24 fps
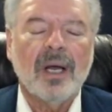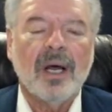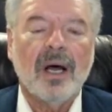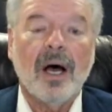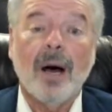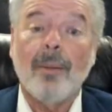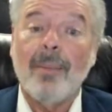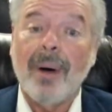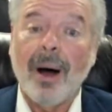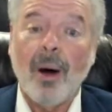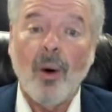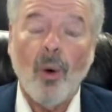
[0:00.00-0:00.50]

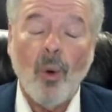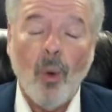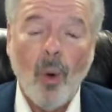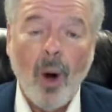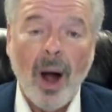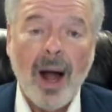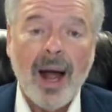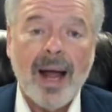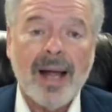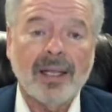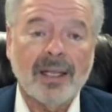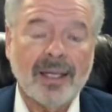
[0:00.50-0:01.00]
about
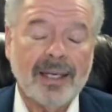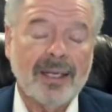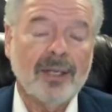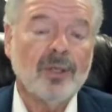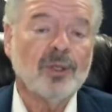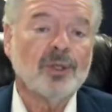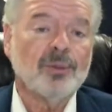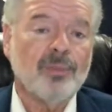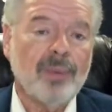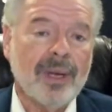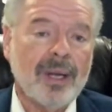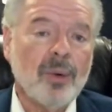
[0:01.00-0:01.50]
why
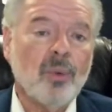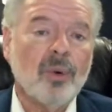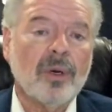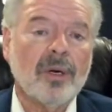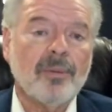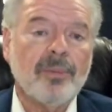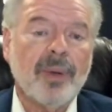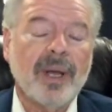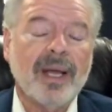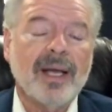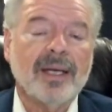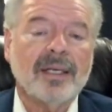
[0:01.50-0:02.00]
leaders may want to
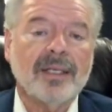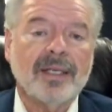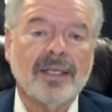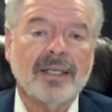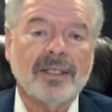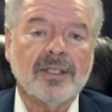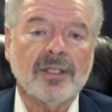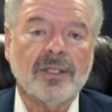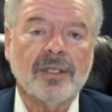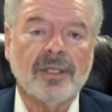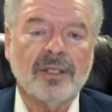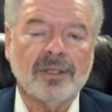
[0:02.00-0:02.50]
pay
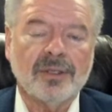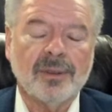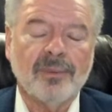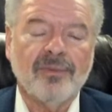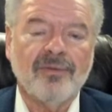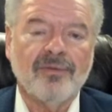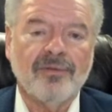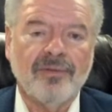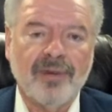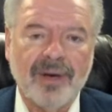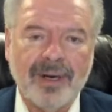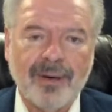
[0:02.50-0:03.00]
attention to some
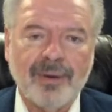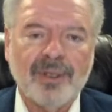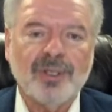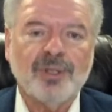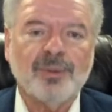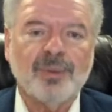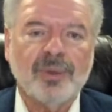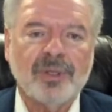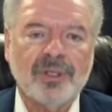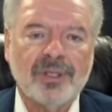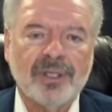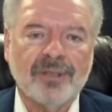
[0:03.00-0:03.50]
very
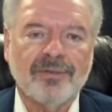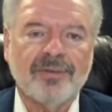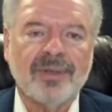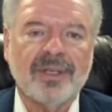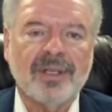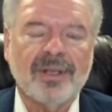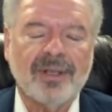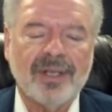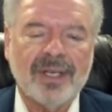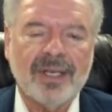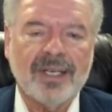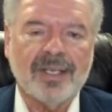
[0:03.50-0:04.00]

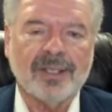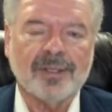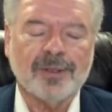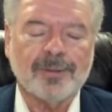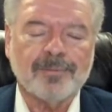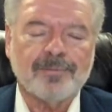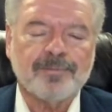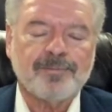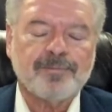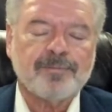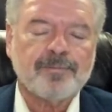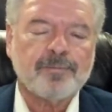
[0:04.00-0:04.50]
specific things.
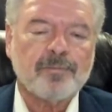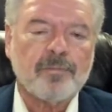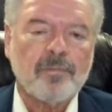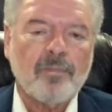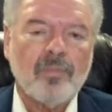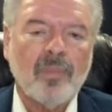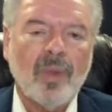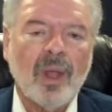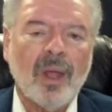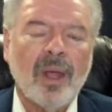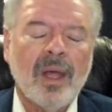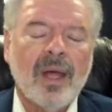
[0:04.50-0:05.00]

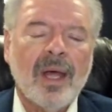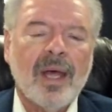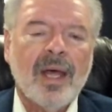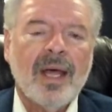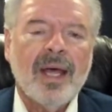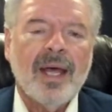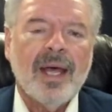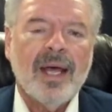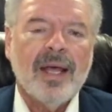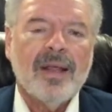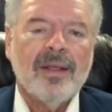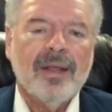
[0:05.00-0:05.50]

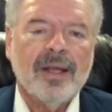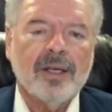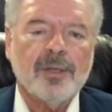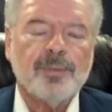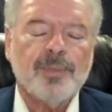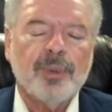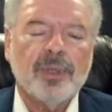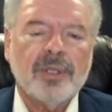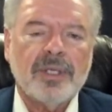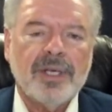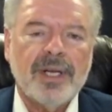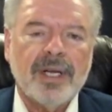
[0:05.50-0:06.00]
This
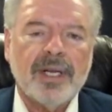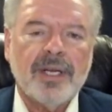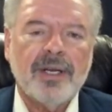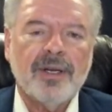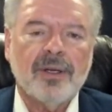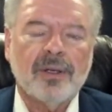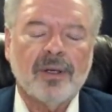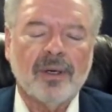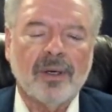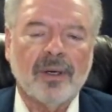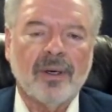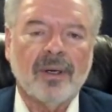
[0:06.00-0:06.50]

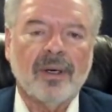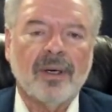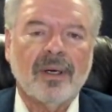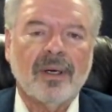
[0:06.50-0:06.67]
particular